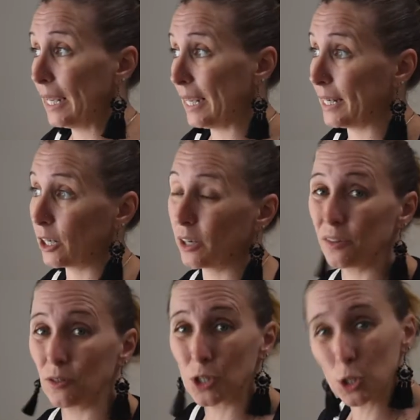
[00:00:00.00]
It kind
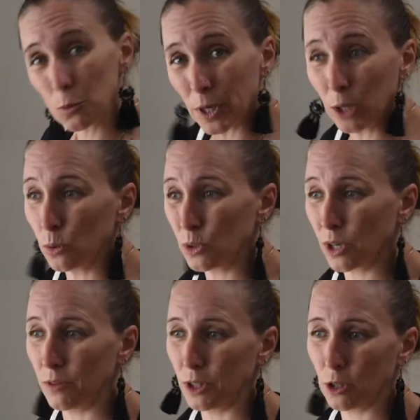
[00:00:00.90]
of sprinkles
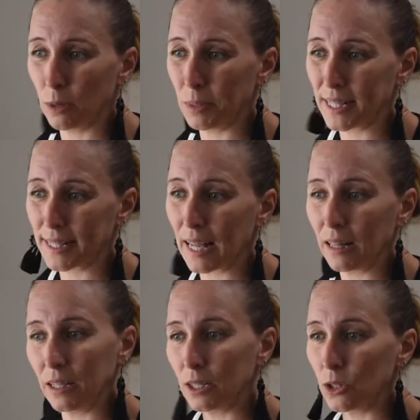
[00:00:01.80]
over the top of
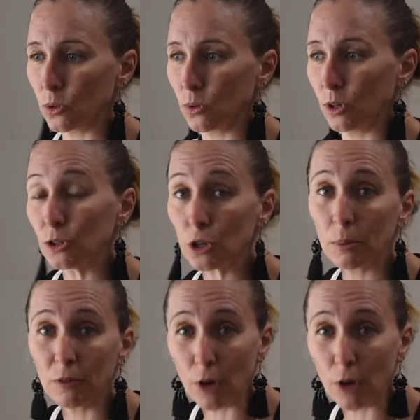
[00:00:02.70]
salads or on top of an